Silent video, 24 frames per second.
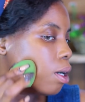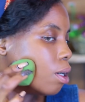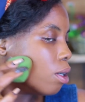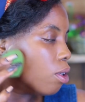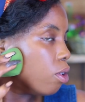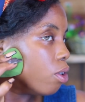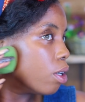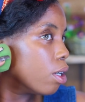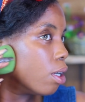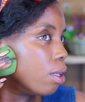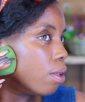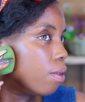
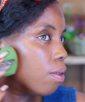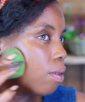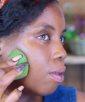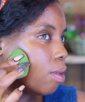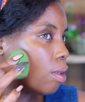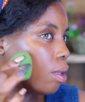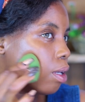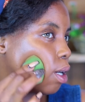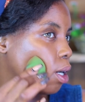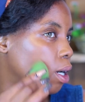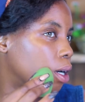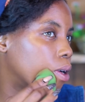and you can
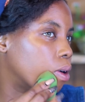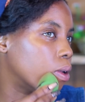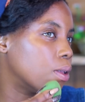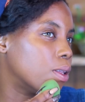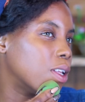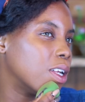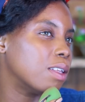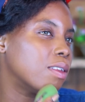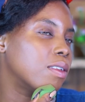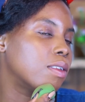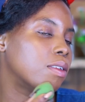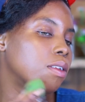see how
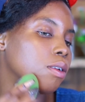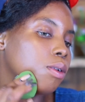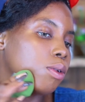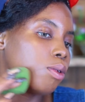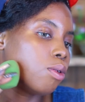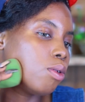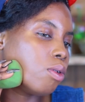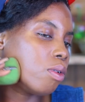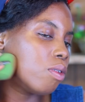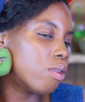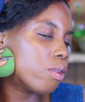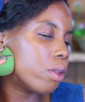that still
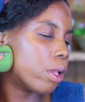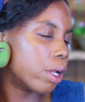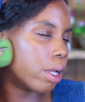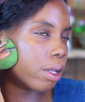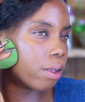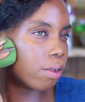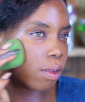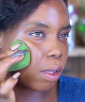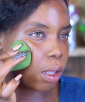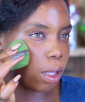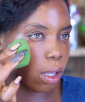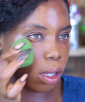looks
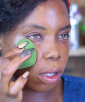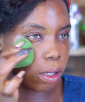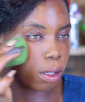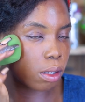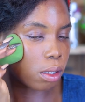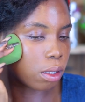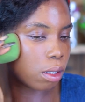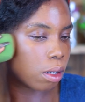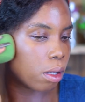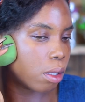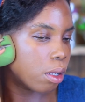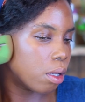like
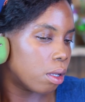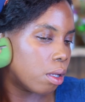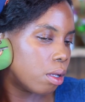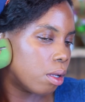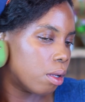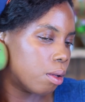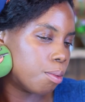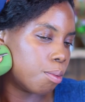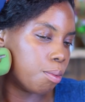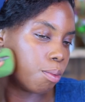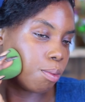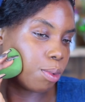skin
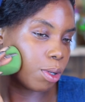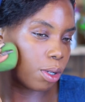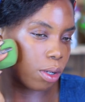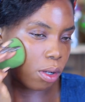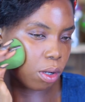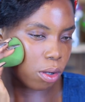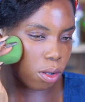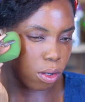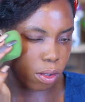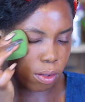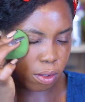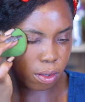
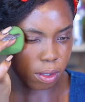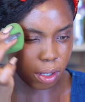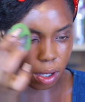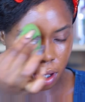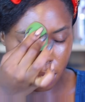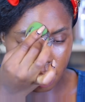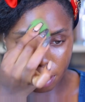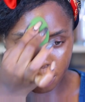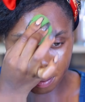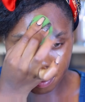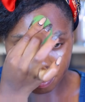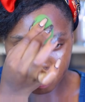because
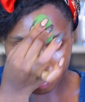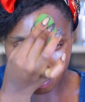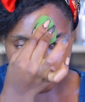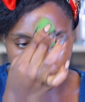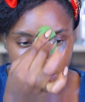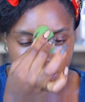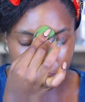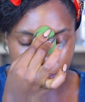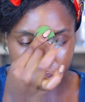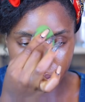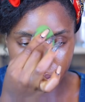I'm,